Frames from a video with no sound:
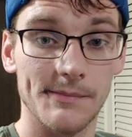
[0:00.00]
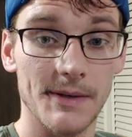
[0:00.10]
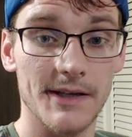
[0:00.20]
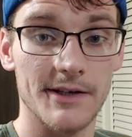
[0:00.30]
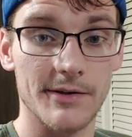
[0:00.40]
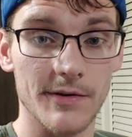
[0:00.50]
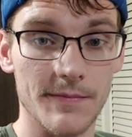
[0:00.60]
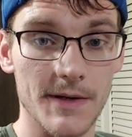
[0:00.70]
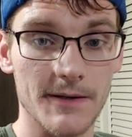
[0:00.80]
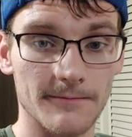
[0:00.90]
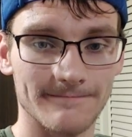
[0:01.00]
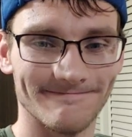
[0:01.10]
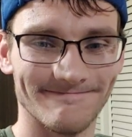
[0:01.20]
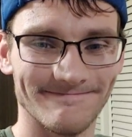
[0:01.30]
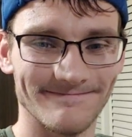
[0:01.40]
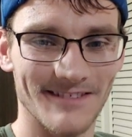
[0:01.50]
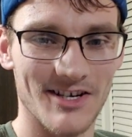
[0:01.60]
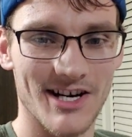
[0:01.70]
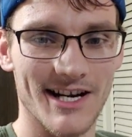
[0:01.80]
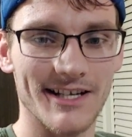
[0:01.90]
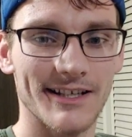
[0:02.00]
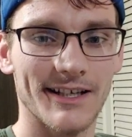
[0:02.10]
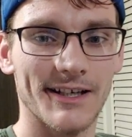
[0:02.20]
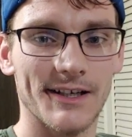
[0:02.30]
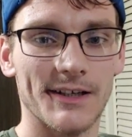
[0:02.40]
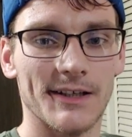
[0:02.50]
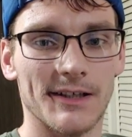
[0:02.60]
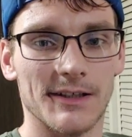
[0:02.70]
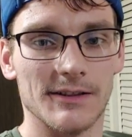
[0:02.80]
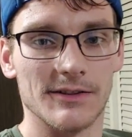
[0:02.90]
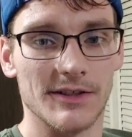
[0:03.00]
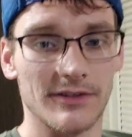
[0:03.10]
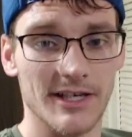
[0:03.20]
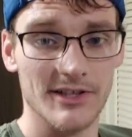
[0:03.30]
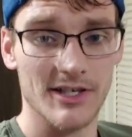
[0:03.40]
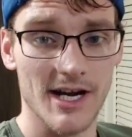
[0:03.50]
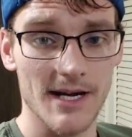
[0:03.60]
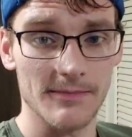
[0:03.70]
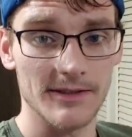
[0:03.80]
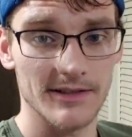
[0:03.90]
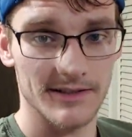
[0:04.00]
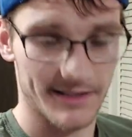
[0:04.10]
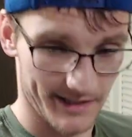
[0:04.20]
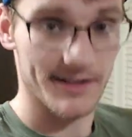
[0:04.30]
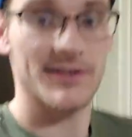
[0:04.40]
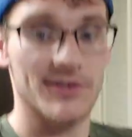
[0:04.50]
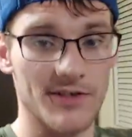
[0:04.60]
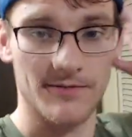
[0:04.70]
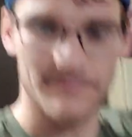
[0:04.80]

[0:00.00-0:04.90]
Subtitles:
being here with me. All right. Till next time, take it easy.